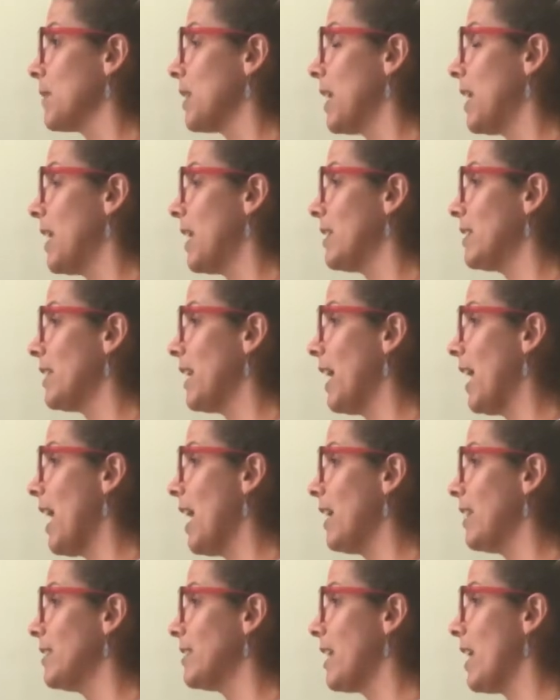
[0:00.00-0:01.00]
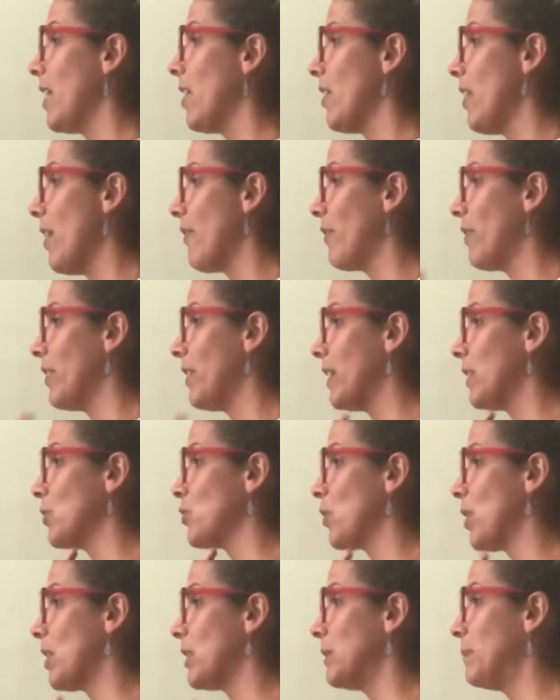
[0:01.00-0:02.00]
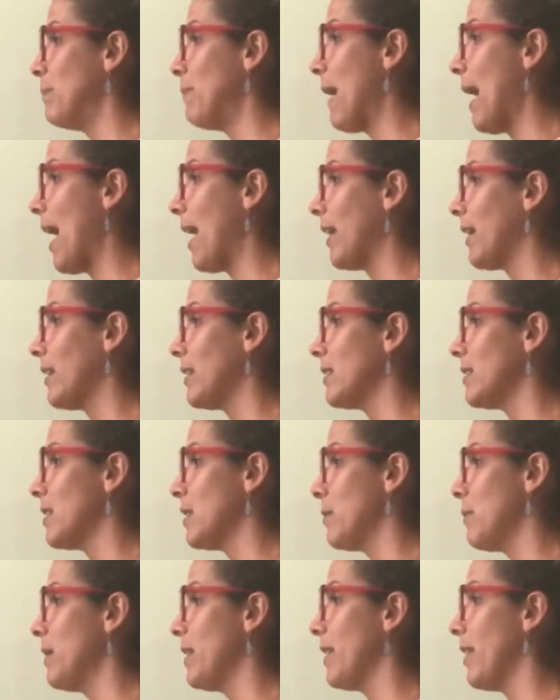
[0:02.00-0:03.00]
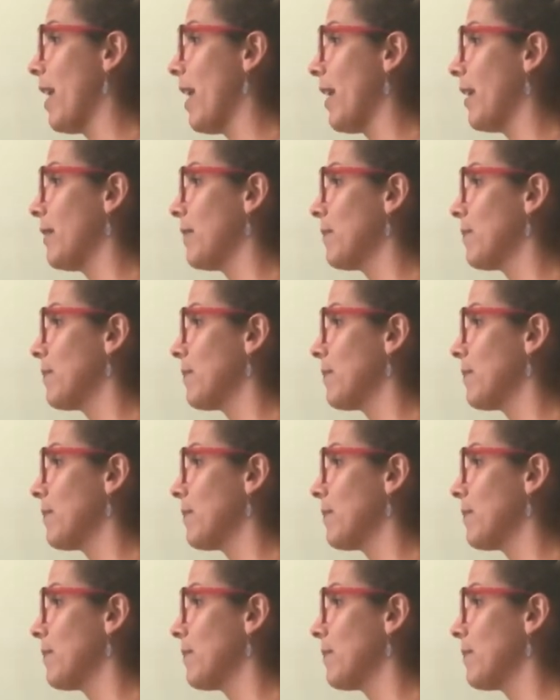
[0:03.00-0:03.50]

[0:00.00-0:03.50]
And as I exhale, everything draws back to the midline.